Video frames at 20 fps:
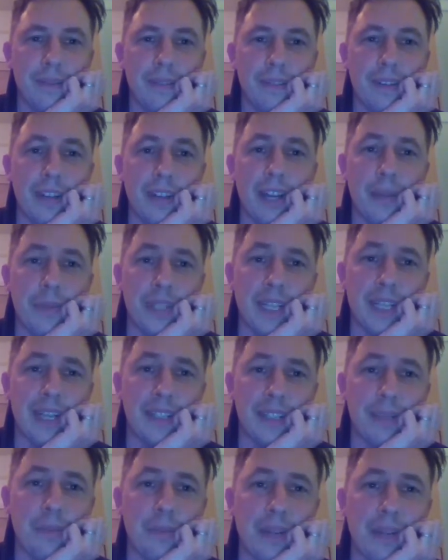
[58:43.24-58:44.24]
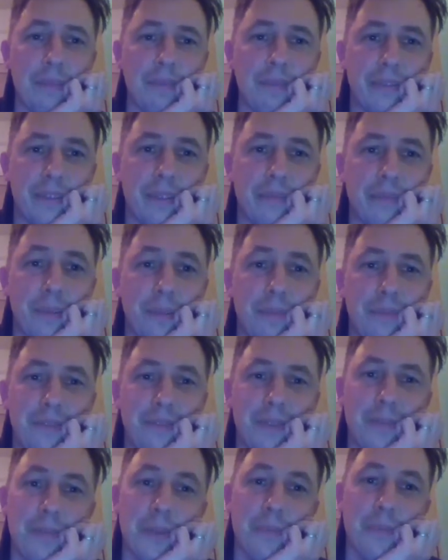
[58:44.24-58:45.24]
hope you take some comfort
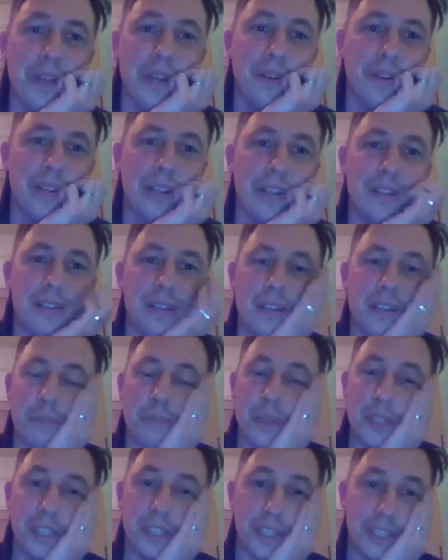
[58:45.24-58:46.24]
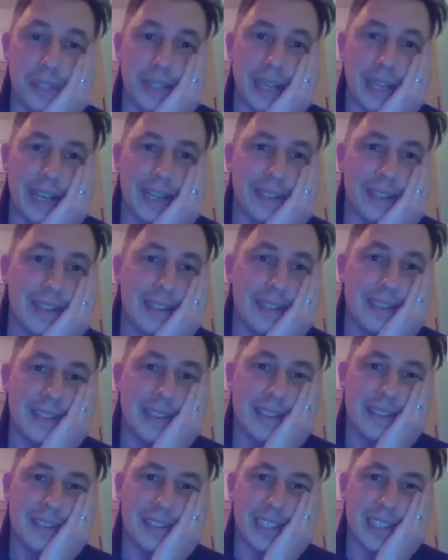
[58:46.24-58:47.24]
from the moon as much as you can,
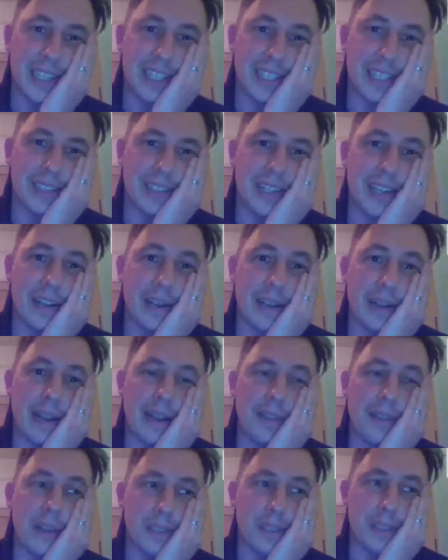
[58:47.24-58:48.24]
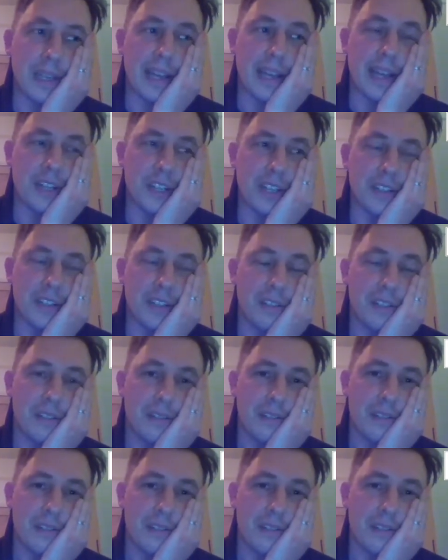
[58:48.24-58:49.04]
because it is, and those connections.